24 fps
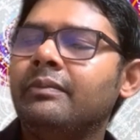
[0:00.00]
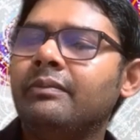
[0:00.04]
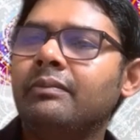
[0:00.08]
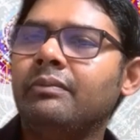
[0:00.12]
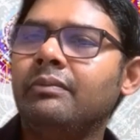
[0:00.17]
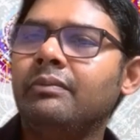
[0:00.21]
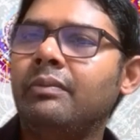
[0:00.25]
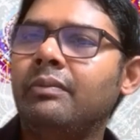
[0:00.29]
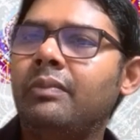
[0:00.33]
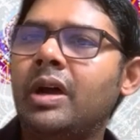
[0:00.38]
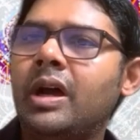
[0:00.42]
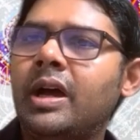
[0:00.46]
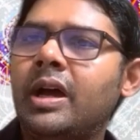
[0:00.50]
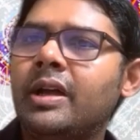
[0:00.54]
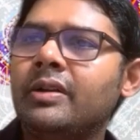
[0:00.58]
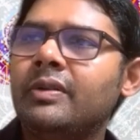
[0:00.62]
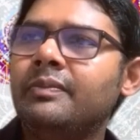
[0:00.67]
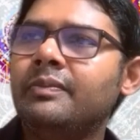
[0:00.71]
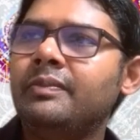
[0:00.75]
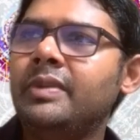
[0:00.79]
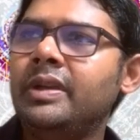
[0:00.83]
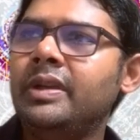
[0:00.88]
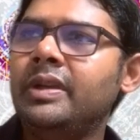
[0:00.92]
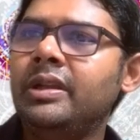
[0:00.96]

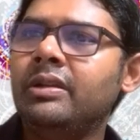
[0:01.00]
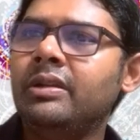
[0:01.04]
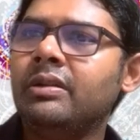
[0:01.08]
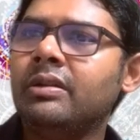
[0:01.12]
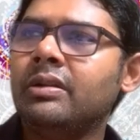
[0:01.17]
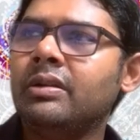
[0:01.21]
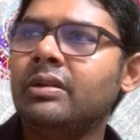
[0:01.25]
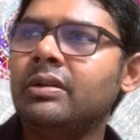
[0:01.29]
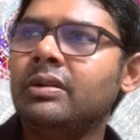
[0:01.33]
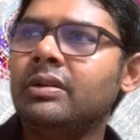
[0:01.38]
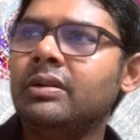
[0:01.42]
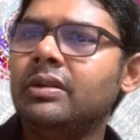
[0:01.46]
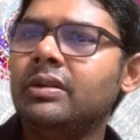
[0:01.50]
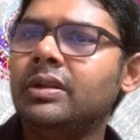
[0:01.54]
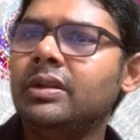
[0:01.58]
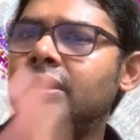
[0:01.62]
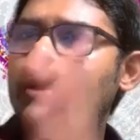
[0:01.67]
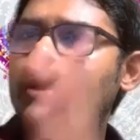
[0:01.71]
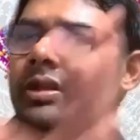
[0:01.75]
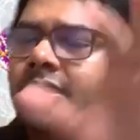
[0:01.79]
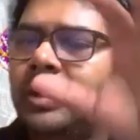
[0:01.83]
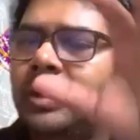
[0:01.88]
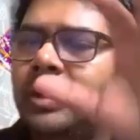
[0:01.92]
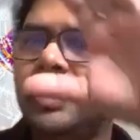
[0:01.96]
bottom near
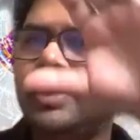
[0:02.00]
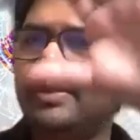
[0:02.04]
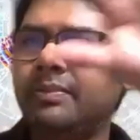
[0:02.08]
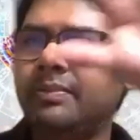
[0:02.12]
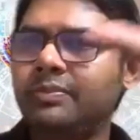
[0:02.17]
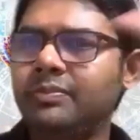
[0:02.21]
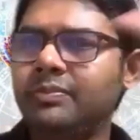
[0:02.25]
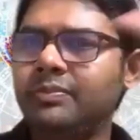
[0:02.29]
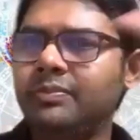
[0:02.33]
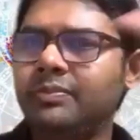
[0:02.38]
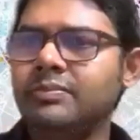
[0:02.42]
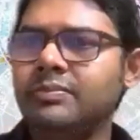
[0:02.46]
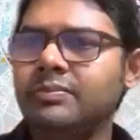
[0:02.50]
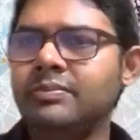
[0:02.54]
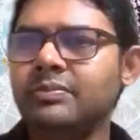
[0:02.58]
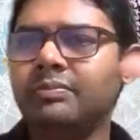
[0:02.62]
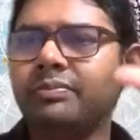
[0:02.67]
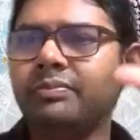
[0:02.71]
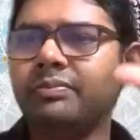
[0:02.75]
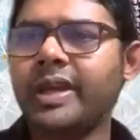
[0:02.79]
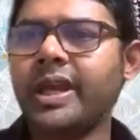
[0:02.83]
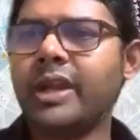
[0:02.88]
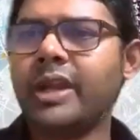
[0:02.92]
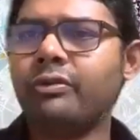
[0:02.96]
the
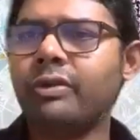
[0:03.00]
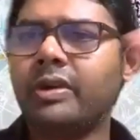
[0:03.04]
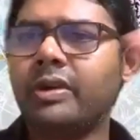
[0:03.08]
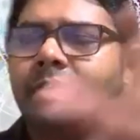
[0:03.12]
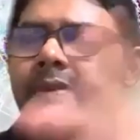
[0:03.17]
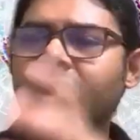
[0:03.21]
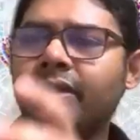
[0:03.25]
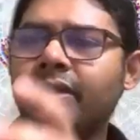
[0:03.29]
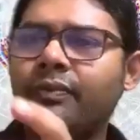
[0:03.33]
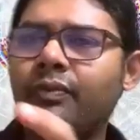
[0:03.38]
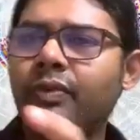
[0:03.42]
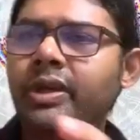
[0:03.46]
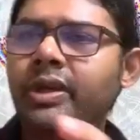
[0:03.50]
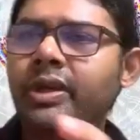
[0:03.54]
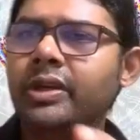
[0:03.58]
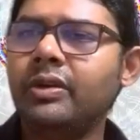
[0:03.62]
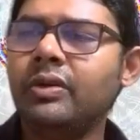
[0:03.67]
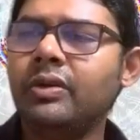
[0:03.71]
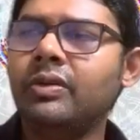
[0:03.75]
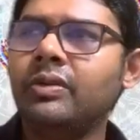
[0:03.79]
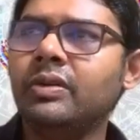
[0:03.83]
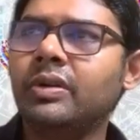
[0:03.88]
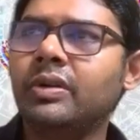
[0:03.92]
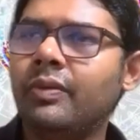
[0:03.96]
panoramic
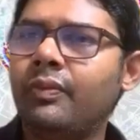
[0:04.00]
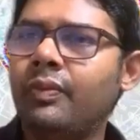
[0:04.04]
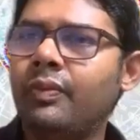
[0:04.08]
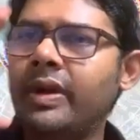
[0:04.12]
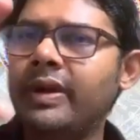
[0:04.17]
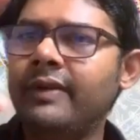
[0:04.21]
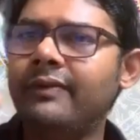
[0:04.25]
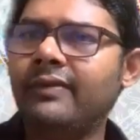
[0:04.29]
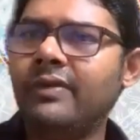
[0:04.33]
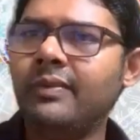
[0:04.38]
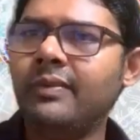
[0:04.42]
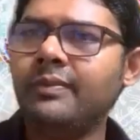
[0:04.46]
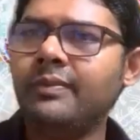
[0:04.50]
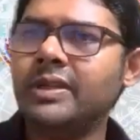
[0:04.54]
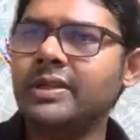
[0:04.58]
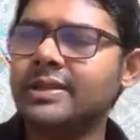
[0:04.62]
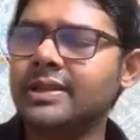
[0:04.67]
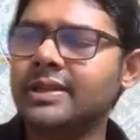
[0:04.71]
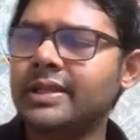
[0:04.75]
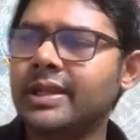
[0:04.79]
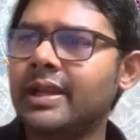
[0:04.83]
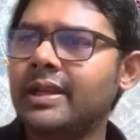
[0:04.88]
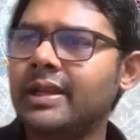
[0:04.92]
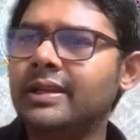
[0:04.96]
window away from the
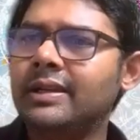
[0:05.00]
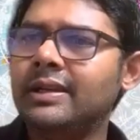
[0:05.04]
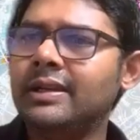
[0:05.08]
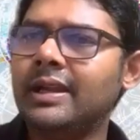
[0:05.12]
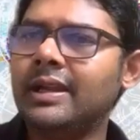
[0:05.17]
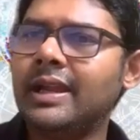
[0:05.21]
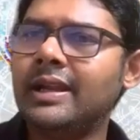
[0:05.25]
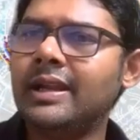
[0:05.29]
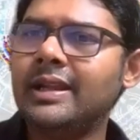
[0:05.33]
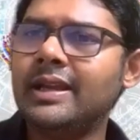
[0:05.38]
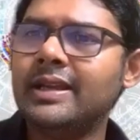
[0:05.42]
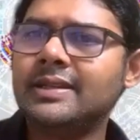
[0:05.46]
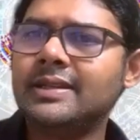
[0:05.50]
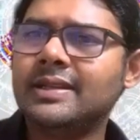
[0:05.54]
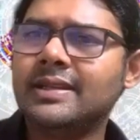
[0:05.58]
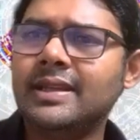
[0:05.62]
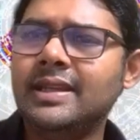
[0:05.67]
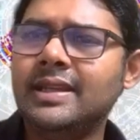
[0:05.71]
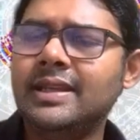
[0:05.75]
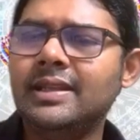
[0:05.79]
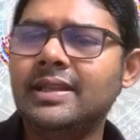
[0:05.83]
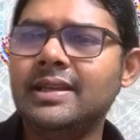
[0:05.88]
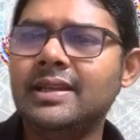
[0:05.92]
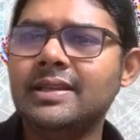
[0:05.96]
sun, and I
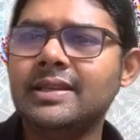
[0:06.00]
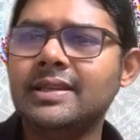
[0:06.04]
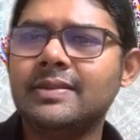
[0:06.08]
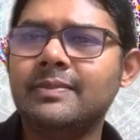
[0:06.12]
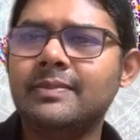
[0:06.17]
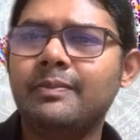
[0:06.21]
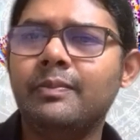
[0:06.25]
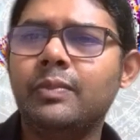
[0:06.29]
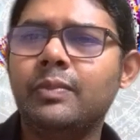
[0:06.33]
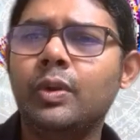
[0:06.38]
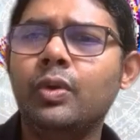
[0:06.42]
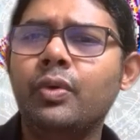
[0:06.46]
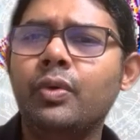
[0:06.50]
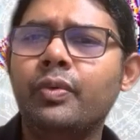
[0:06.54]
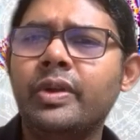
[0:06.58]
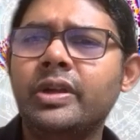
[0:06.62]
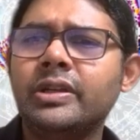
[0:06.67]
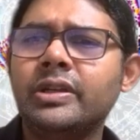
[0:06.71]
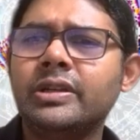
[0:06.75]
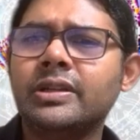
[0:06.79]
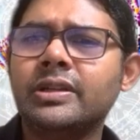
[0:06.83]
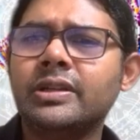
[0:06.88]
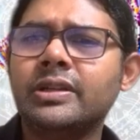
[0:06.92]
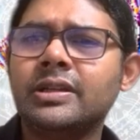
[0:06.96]
see this
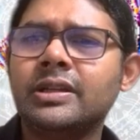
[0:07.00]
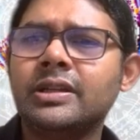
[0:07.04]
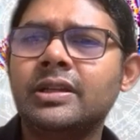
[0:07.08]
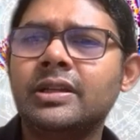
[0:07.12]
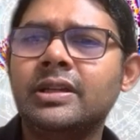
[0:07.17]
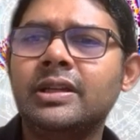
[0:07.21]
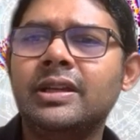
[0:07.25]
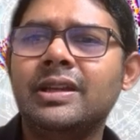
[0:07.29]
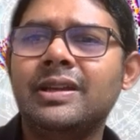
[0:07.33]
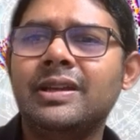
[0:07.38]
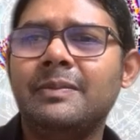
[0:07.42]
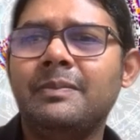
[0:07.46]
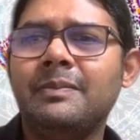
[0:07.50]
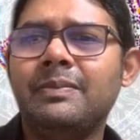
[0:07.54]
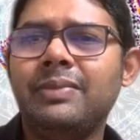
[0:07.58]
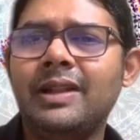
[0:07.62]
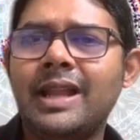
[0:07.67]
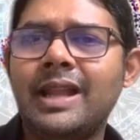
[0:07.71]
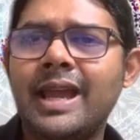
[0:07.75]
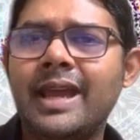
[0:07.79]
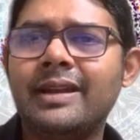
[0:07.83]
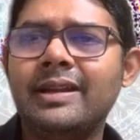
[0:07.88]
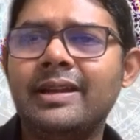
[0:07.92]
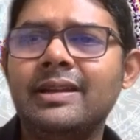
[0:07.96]
bluish
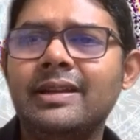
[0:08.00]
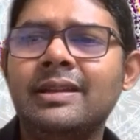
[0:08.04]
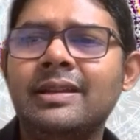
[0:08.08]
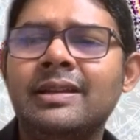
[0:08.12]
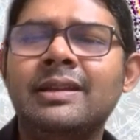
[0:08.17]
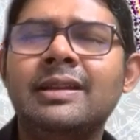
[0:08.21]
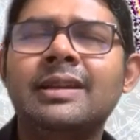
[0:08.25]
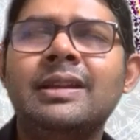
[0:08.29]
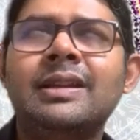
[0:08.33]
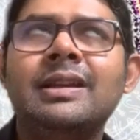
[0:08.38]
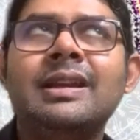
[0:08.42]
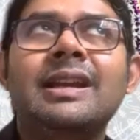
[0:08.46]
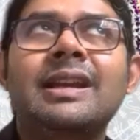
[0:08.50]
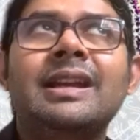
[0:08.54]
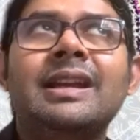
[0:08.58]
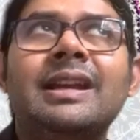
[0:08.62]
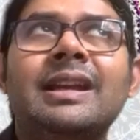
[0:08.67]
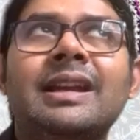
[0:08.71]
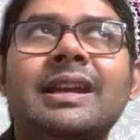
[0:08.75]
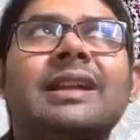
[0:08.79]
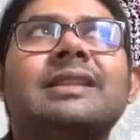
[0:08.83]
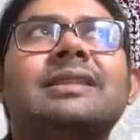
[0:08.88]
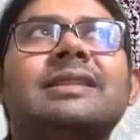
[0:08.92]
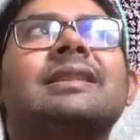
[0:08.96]
planet
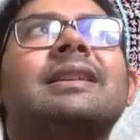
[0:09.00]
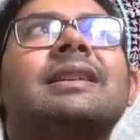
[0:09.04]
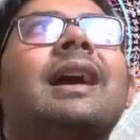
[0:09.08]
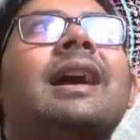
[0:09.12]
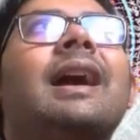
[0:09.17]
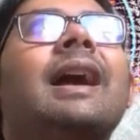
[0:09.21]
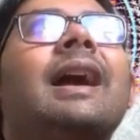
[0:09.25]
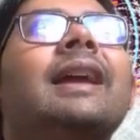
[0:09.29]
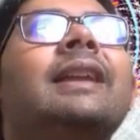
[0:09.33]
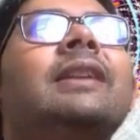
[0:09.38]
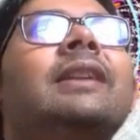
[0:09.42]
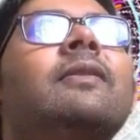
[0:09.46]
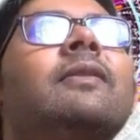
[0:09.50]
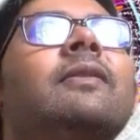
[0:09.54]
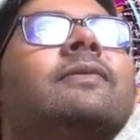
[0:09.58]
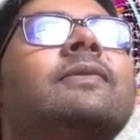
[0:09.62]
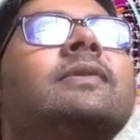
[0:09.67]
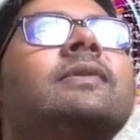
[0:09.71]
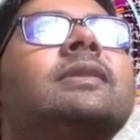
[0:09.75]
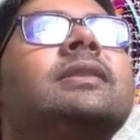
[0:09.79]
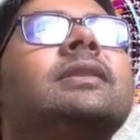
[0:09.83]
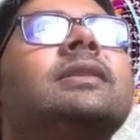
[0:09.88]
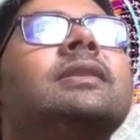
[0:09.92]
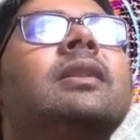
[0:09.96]
that's kind of
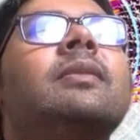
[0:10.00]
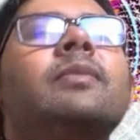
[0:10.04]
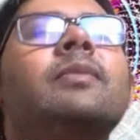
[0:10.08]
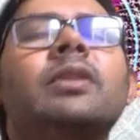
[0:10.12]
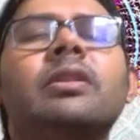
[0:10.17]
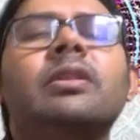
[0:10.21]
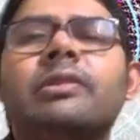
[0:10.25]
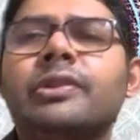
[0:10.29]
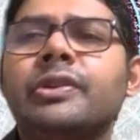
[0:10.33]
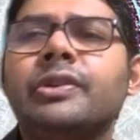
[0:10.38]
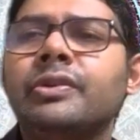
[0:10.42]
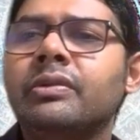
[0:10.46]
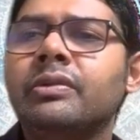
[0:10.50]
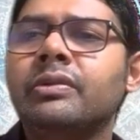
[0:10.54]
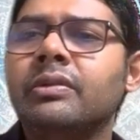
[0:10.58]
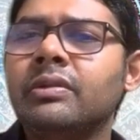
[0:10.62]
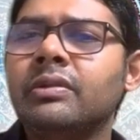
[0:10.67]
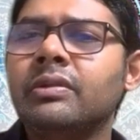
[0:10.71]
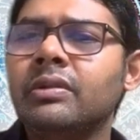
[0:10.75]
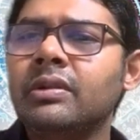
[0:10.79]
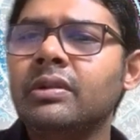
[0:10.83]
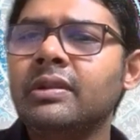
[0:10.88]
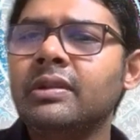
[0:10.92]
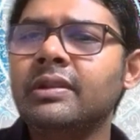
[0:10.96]
similar to
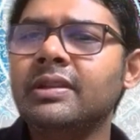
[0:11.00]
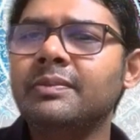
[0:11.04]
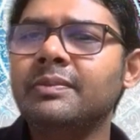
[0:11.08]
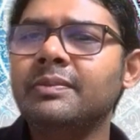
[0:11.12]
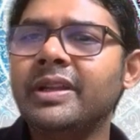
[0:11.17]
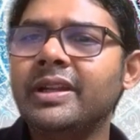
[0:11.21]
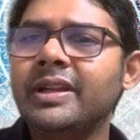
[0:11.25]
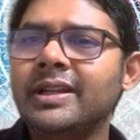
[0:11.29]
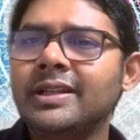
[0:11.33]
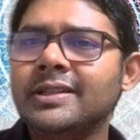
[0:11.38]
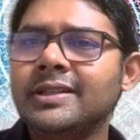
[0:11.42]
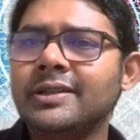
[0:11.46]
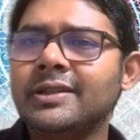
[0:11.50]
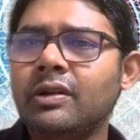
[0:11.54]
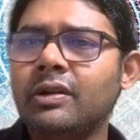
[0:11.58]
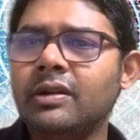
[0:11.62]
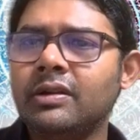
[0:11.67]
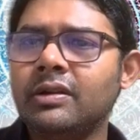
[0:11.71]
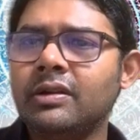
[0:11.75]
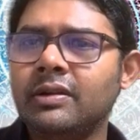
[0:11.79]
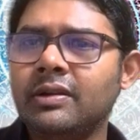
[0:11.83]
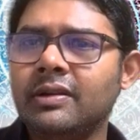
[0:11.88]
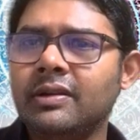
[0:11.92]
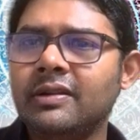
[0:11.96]
Earth, but it's not
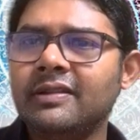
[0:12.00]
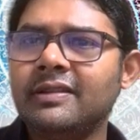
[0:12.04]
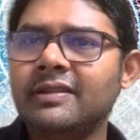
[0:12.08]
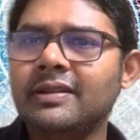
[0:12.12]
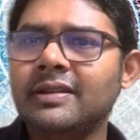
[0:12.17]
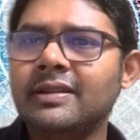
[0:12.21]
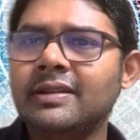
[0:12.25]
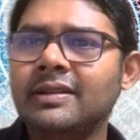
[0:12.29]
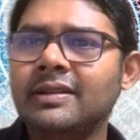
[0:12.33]
Earth.